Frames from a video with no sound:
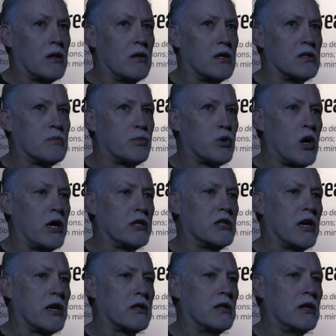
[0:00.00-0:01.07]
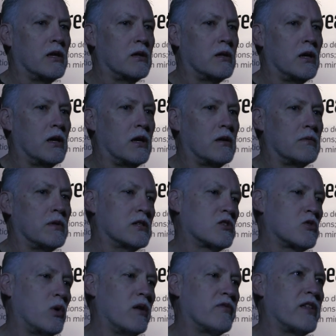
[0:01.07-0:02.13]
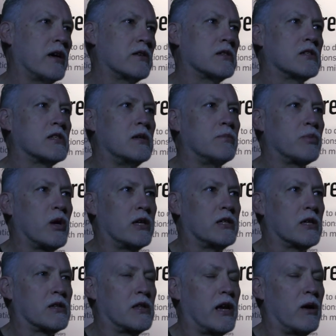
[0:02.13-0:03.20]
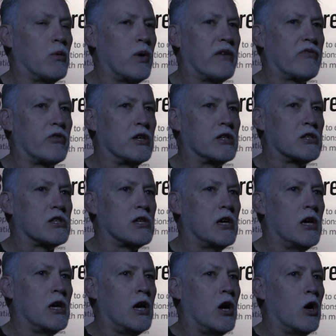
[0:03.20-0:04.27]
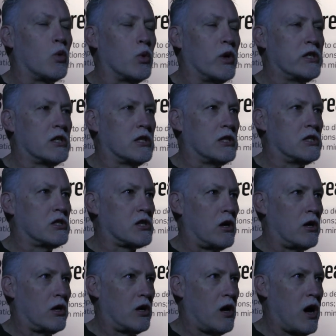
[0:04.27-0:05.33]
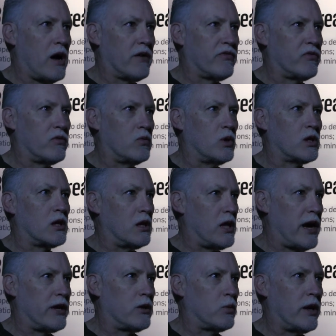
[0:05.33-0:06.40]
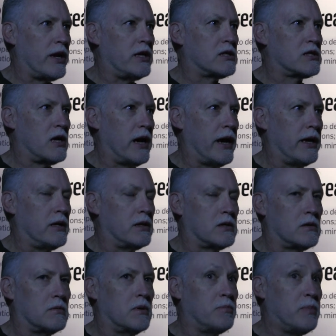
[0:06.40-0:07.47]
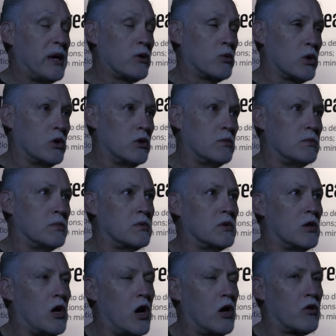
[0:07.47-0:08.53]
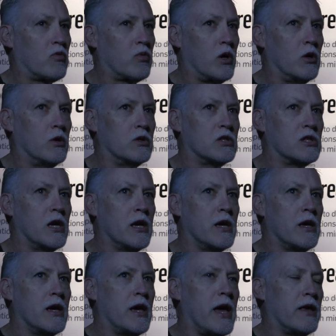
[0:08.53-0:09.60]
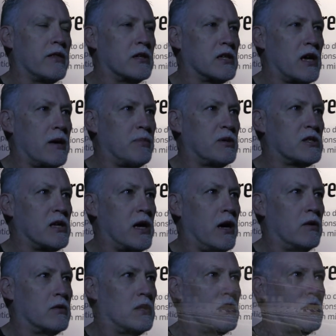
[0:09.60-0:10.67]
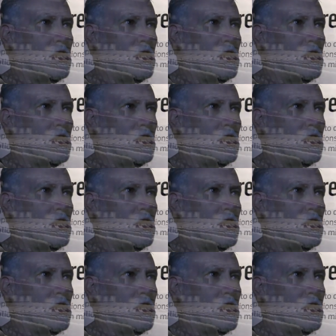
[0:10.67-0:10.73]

this project, this 12,000 seat project that I referenced, originally started off with a line array design. Is a big room, long throws, and the type of sound